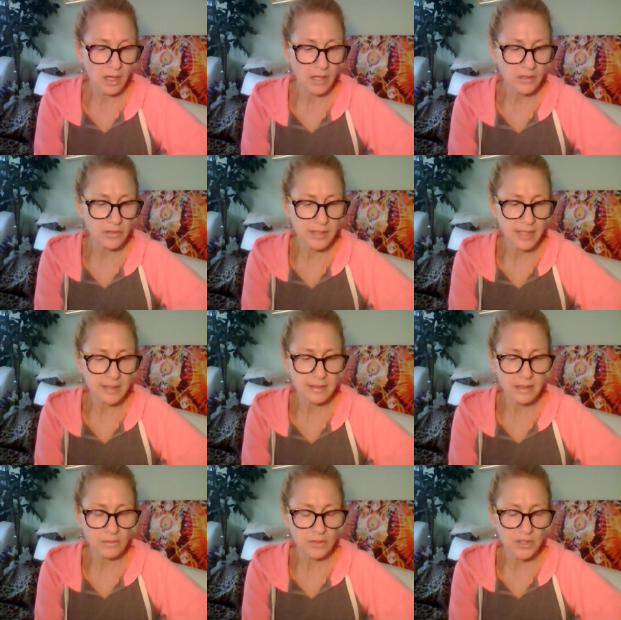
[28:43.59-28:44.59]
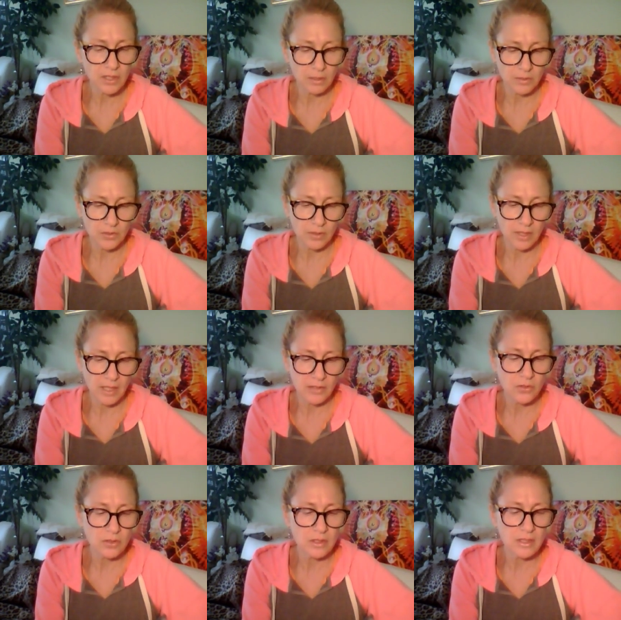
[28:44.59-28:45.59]
understand sacred geometry,
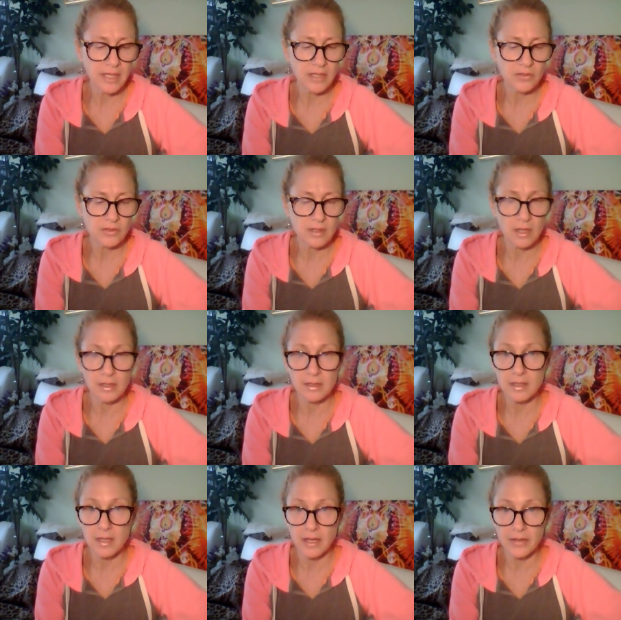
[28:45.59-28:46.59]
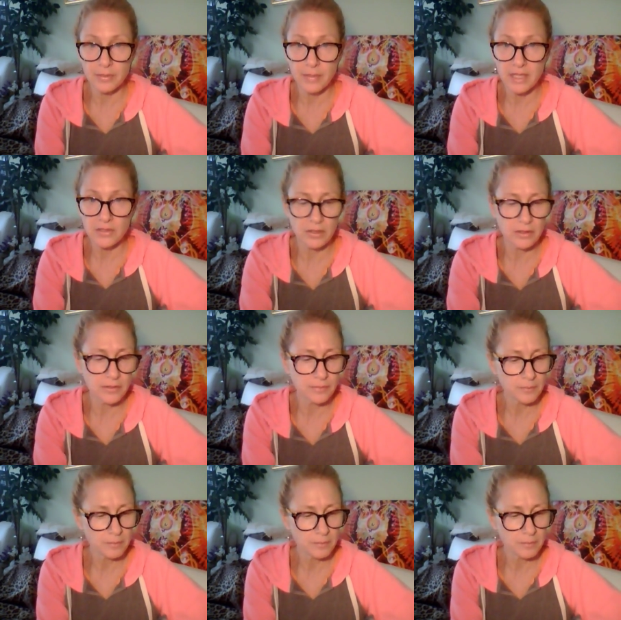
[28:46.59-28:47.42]
and tune into angel sonics and higher dimensions.